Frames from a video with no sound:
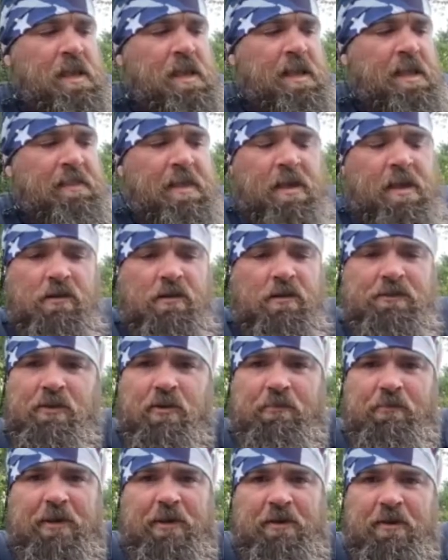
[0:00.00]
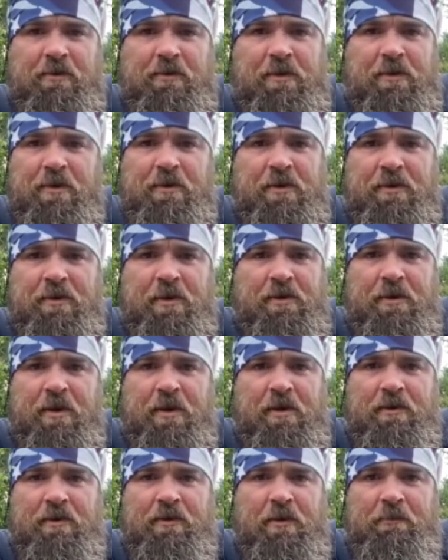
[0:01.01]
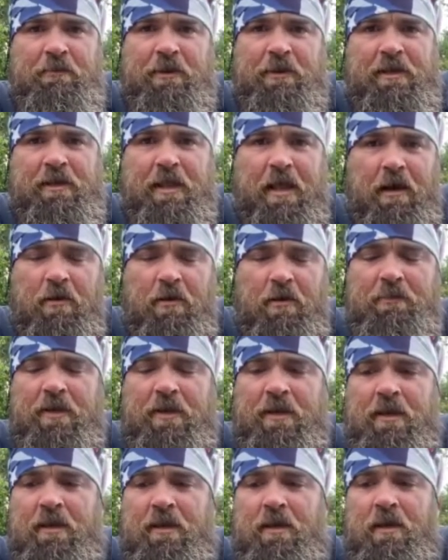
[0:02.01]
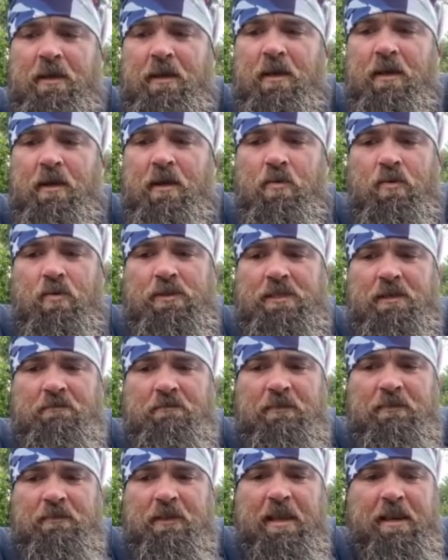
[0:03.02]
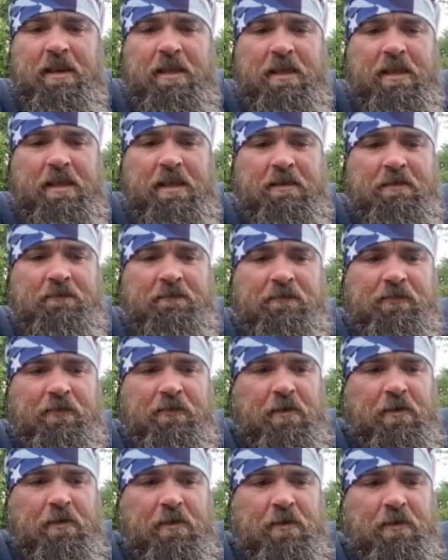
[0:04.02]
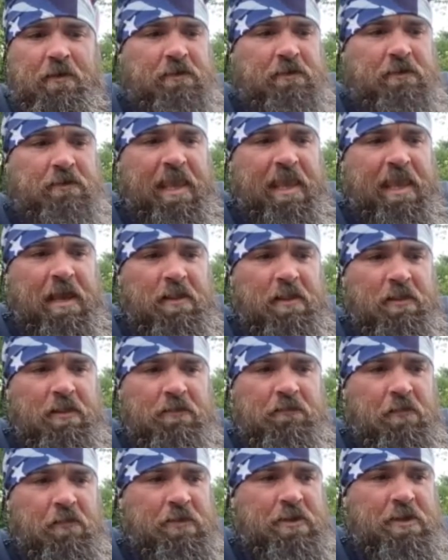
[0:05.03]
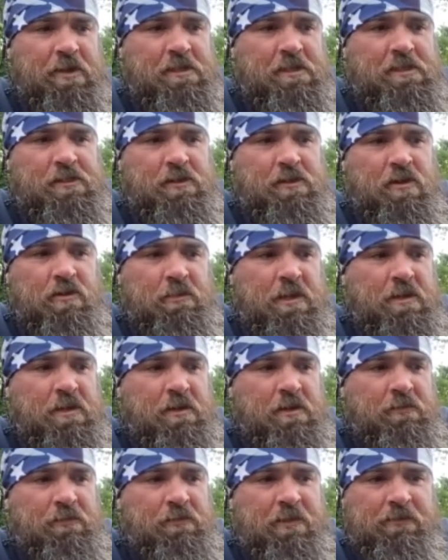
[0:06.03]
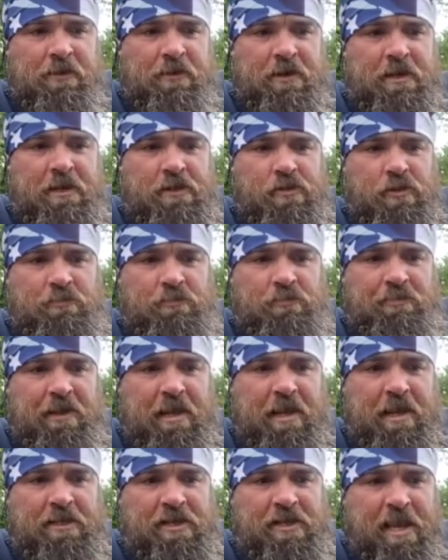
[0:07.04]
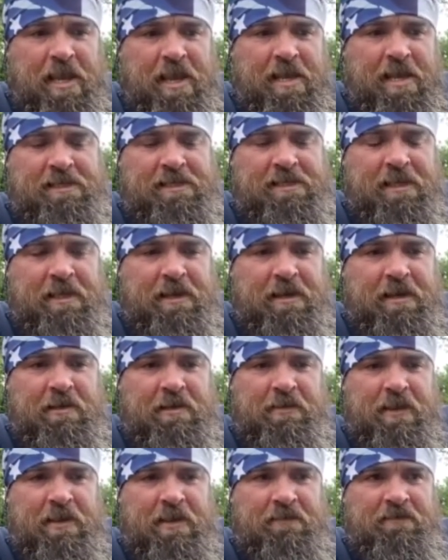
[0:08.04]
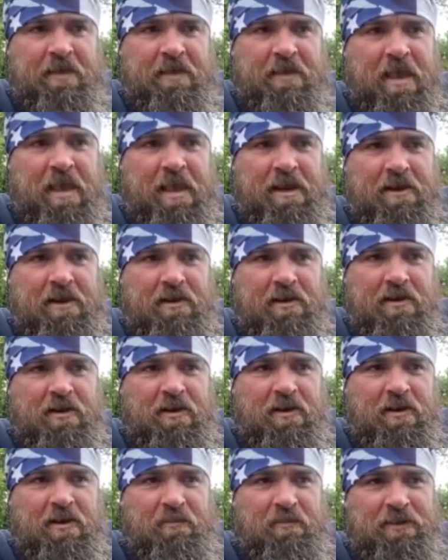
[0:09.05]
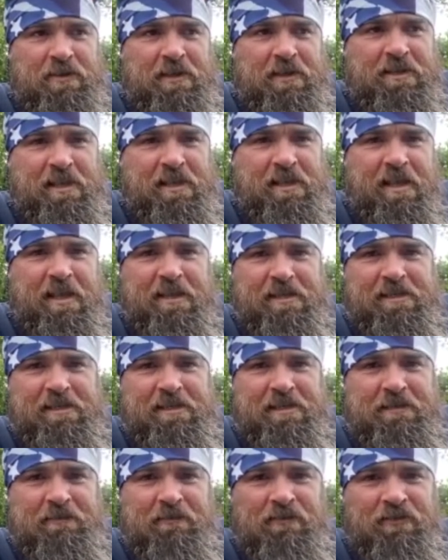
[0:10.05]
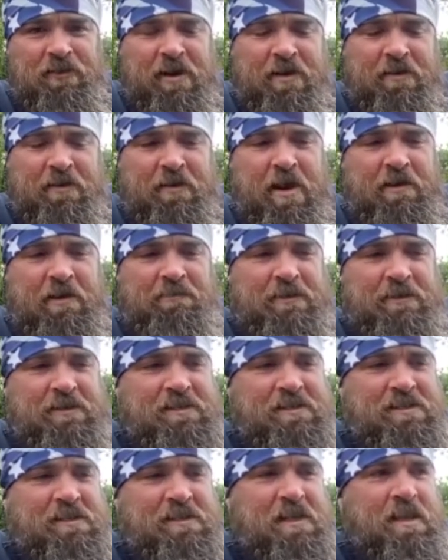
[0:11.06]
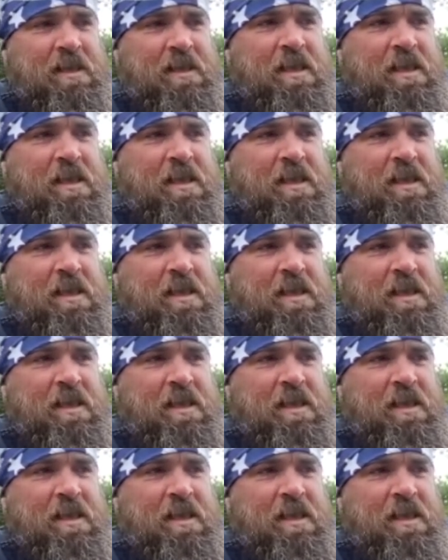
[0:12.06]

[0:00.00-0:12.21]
and they all told me no, no, no, no, no, nobody could help me. Well, some lady from California saw me on a River Angels page asking anybody if they had a hookup with a dentist in Grand Rapids,